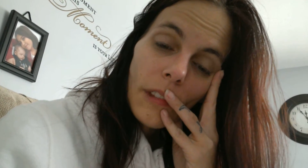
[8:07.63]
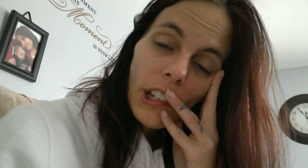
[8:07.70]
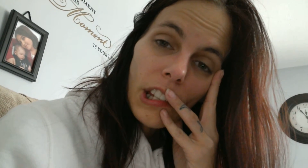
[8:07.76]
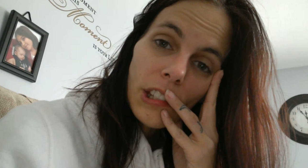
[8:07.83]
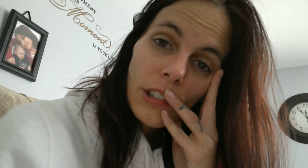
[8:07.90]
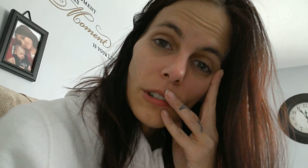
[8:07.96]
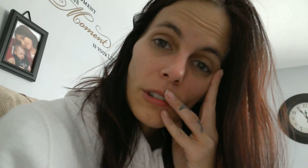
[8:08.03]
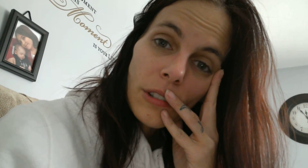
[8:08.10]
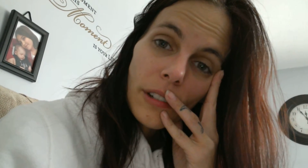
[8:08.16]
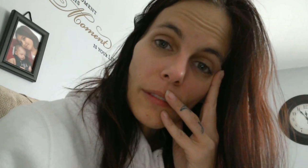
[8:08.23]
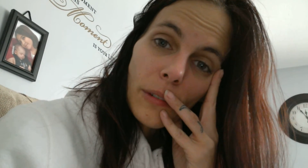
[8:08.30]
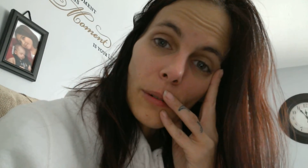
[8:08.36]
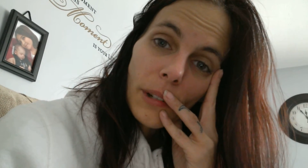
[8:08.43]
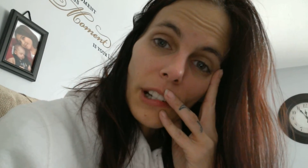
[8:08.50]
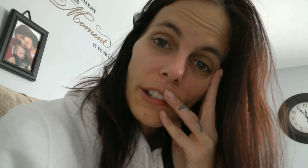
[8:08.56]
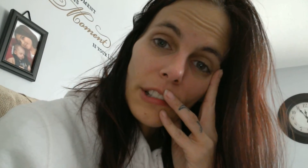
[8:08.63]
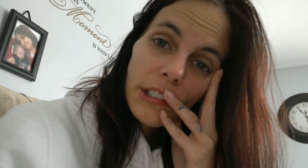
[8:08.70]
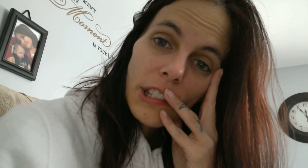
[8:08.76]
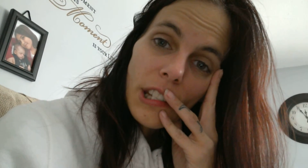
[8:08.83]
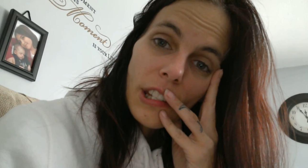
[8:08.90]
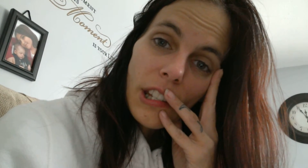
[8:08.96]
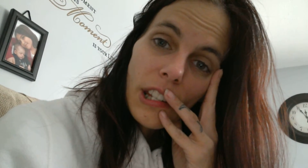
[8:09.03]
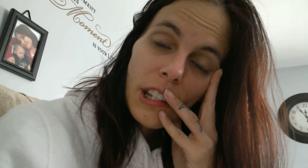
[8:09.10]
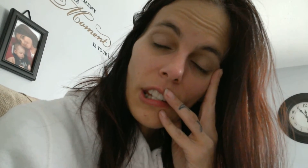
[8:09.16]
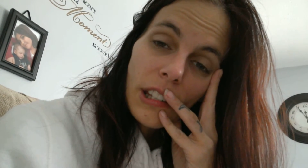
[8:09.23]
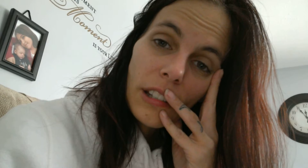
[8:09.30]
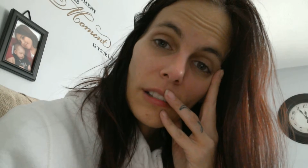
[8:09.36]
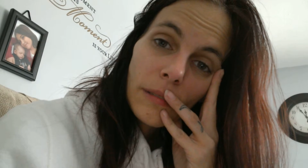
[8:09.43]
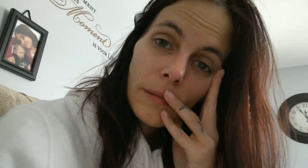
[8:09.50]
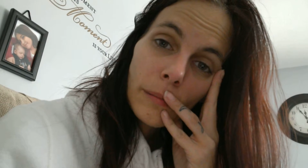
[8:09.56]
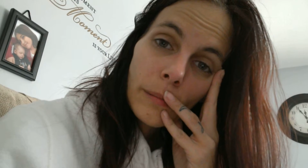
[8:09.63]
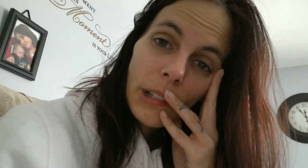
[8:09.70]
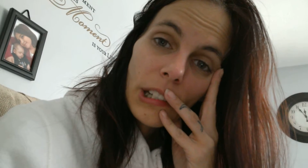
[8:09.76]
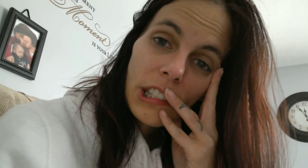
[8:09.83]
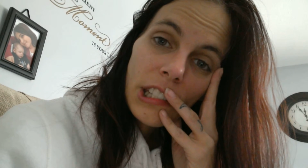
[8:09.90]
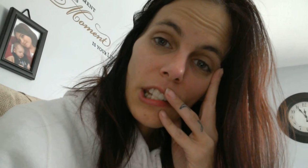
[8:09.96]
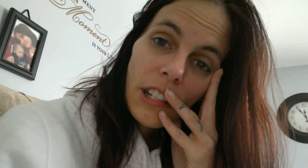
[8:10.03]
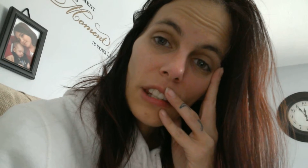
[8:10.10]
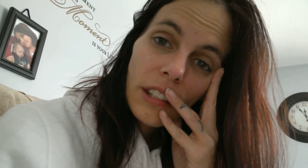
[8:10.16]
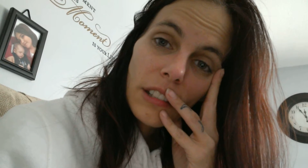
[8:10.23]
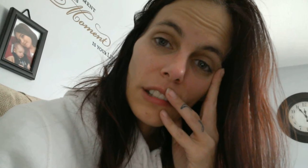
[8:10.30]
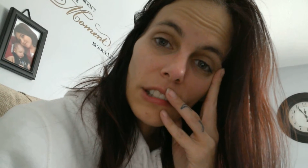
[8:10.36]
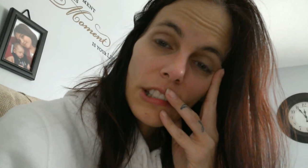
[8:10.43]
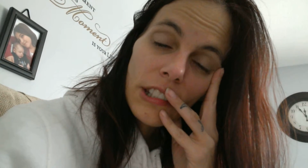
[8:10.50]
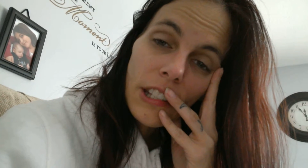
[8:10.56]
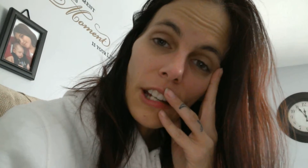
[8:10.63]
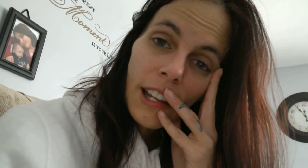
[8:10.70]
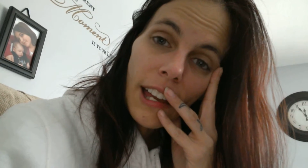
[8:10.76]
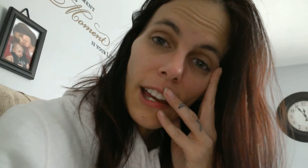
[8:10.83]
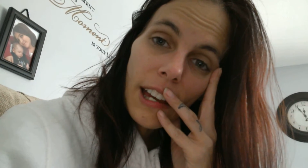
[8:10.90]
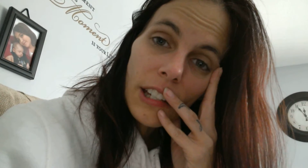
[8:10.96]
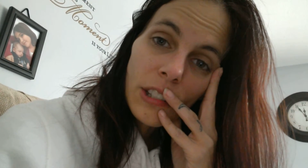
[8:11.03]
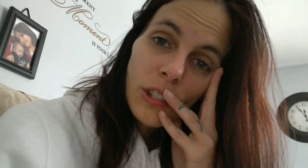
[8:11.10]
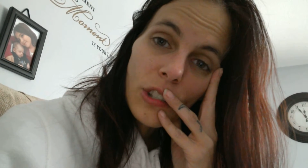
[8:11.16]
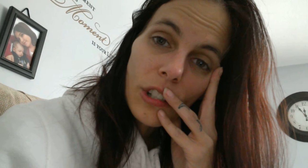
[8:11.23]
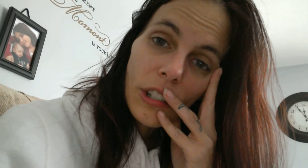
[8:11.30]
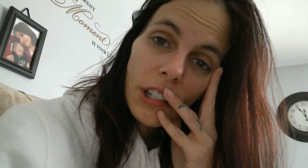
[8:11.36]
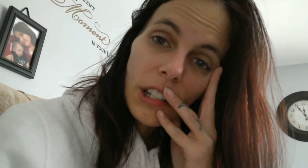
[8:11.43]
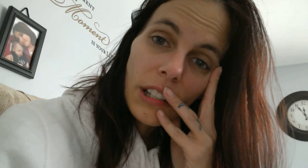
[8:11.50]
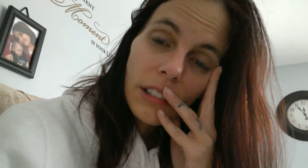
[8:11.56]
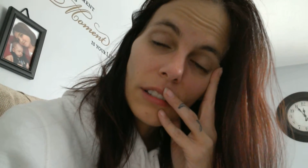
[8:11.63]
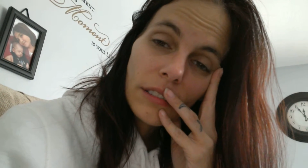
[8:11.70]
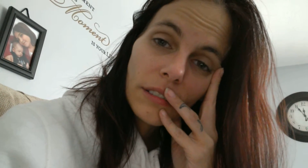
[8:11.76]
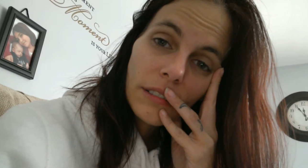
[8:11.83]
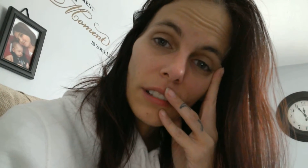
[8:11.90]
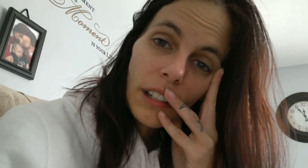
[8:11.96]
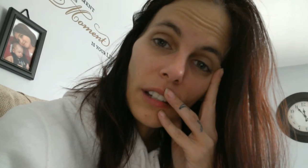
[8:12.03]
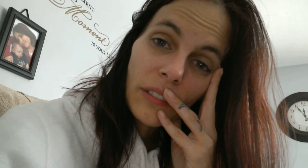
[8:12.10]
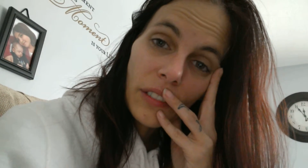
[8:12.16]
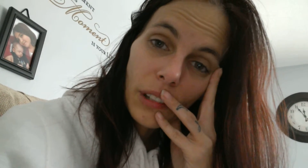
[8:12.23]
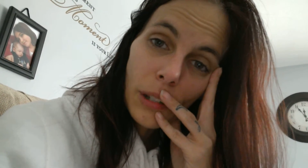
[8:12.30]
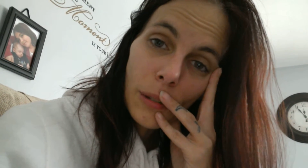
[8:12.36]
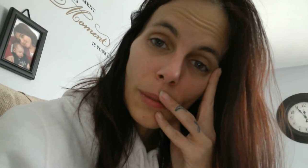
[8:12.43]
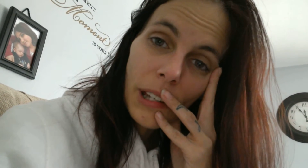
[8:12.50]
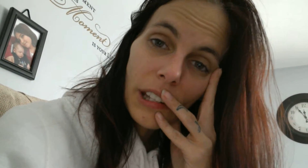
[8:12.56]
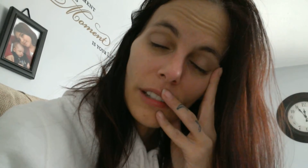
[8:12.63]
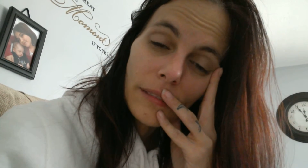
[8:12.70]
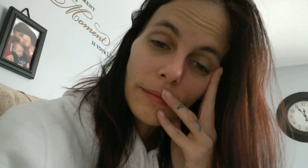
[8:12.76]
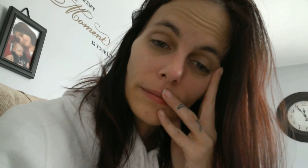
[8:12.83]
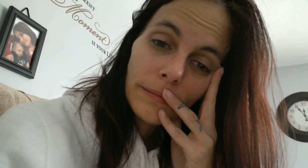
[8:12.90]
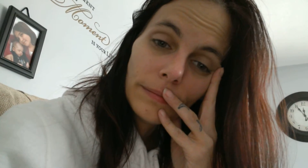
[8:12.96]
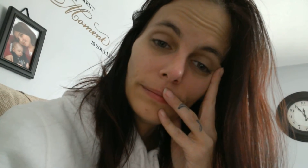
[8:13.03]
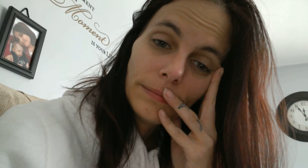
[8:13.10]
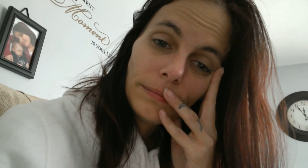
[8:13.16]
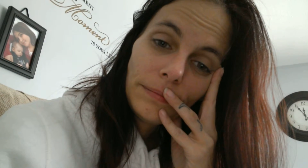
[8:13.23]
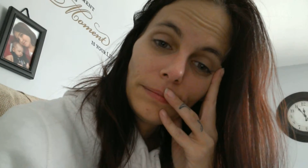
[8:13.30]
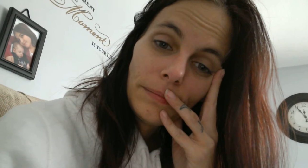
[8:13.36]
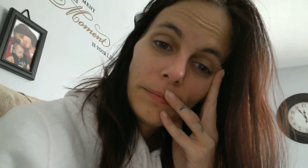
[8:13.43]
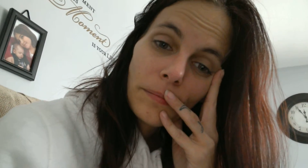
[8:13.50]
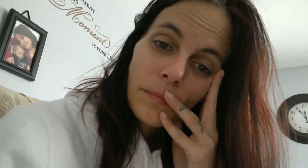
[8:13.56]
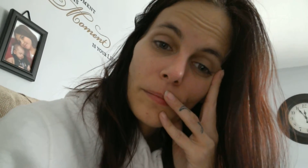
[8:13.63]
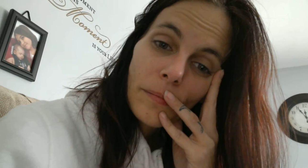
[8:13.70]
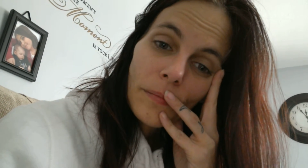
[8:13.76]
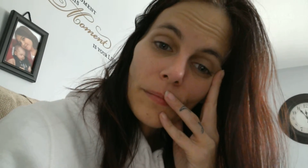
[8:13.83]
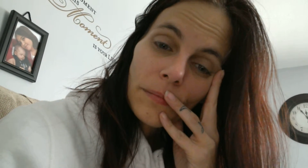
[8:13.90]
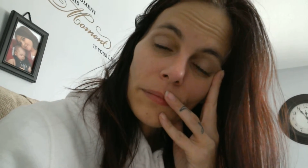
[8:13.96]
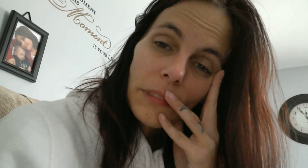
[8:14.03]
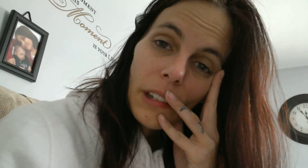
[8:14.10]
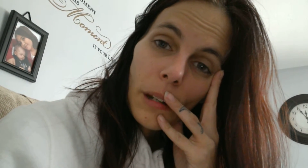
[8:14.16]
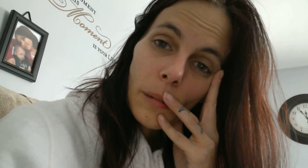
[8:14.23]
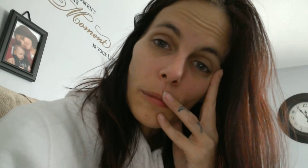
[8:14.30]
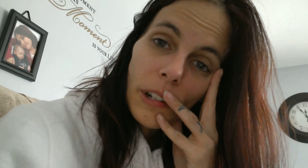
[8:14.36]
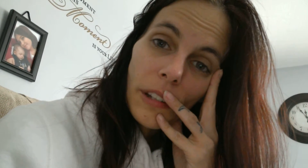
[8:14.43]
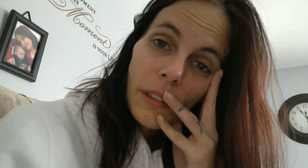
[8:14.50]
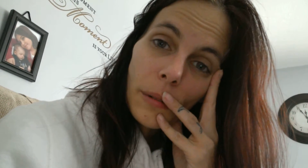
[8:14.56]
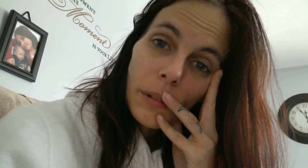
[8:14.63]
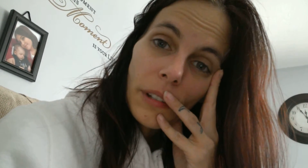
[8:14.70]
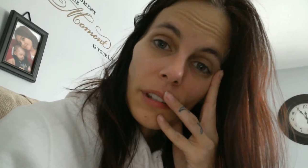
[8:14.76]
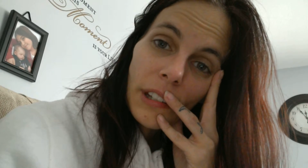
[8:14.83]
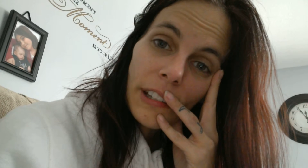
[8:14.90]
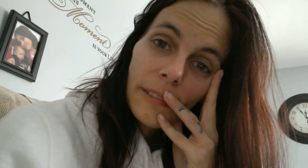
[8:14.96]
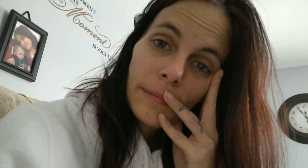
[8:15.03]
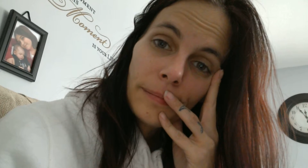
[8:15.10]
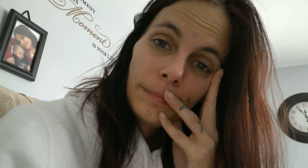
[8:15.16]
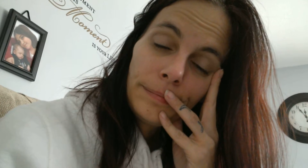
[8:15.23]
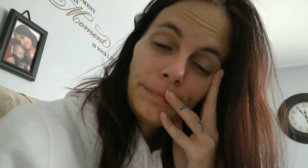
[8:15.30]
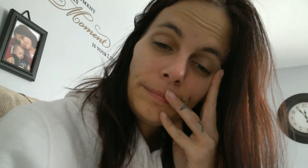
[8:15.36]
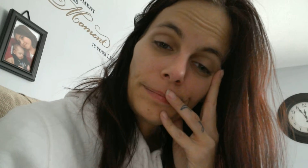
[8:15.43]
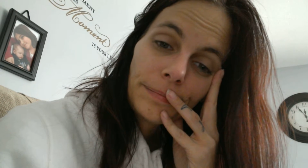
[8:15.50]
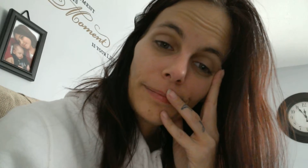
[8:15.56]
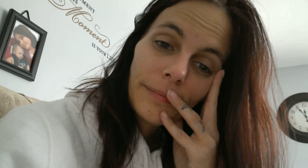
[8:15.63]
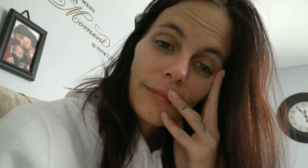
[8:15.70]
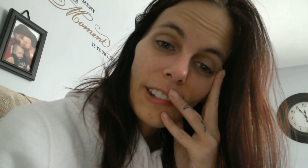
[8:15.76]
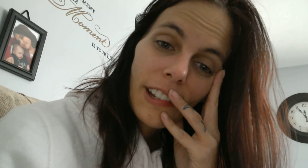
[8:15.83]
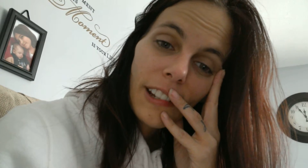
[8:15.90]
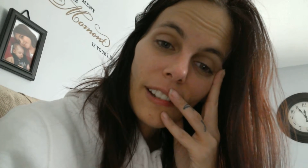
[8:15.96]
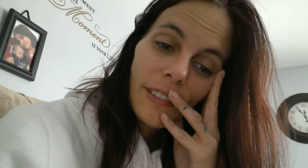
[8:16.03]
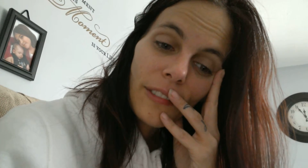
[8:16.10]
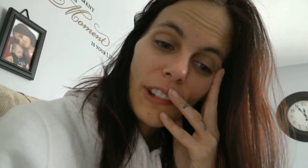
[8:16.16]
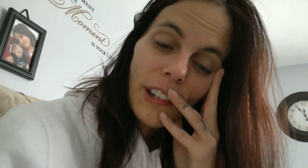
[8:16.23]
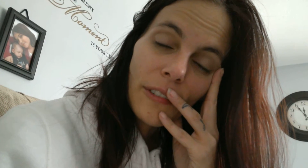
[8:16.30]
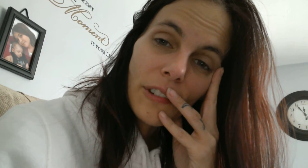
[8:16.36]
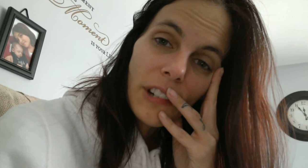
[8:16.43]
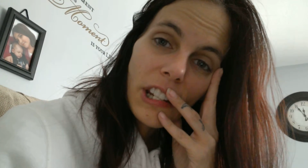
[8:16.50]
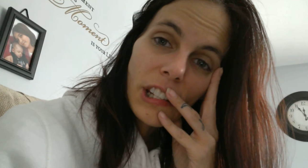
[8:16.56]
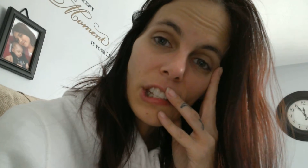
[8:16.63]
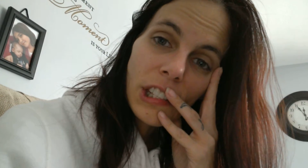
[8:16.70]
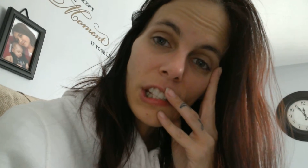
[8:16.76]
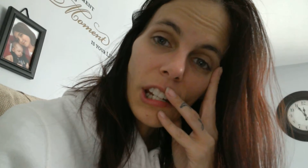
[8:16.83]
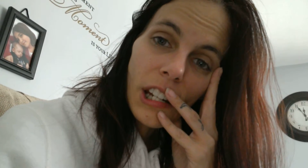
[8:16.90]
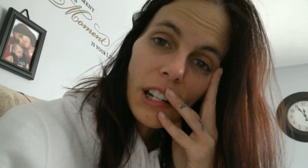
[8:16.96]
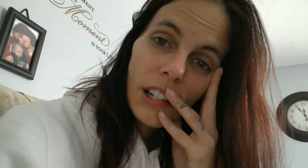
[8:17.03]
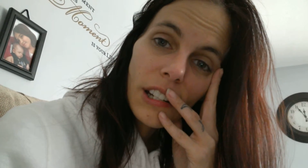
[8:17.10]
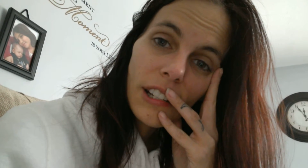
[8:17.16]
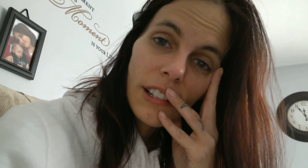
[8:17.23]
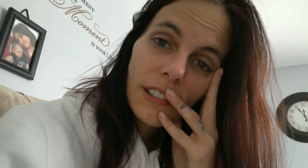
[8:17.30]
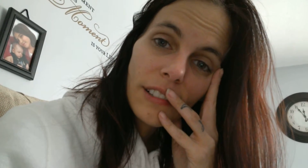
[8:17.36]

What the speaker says: So to everyone else on my teeth suck ass journey, I feel your pain. I'm right there with you. If you ever need to talk,